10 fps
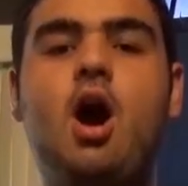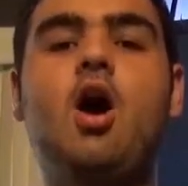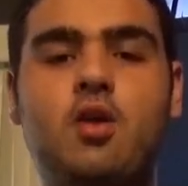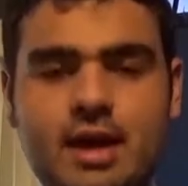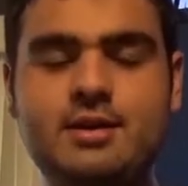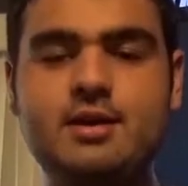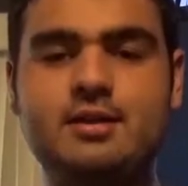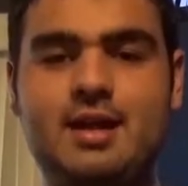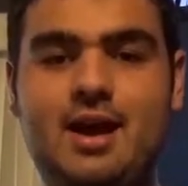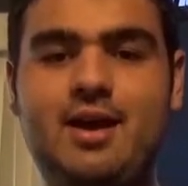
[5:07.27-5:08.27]
Okay,
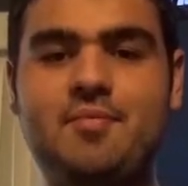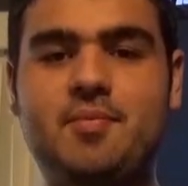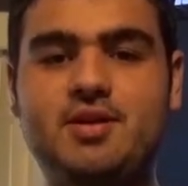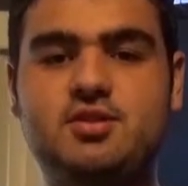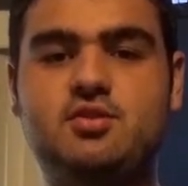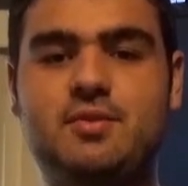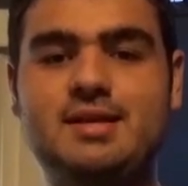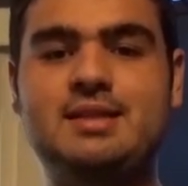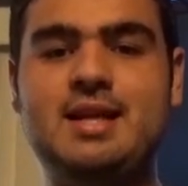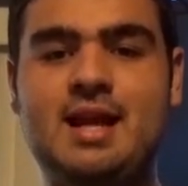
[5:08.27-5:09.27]
good. Now I have permission to
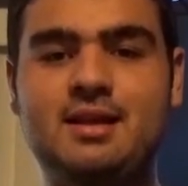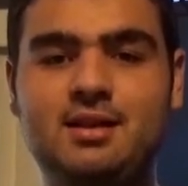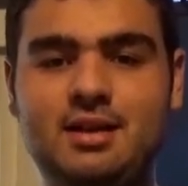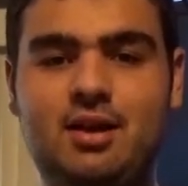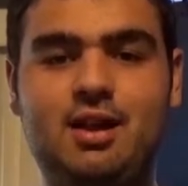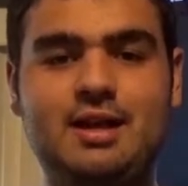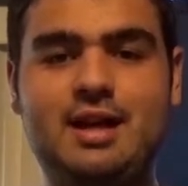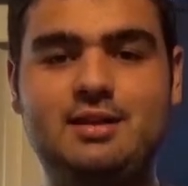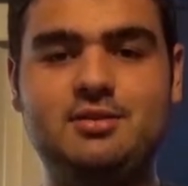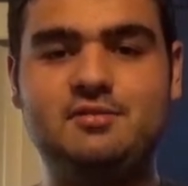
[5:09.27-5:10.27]
raise the dead. Now all I
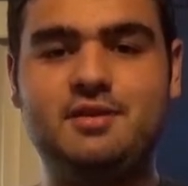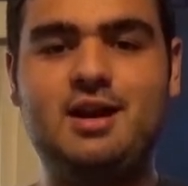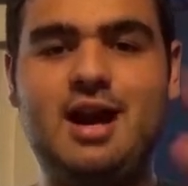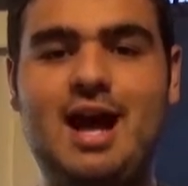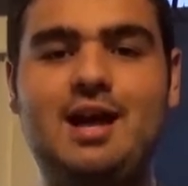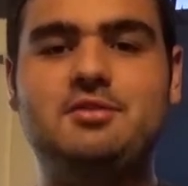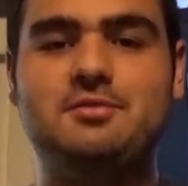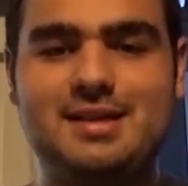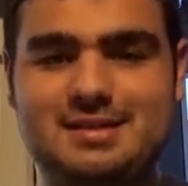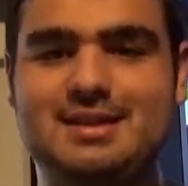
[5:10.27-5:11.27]
gotta do is figure out how to
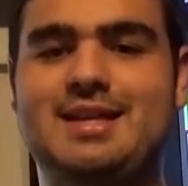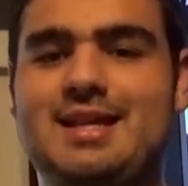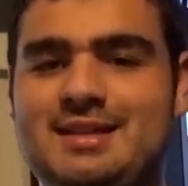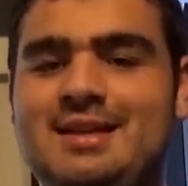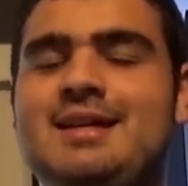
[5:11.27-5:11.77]
raise the dead.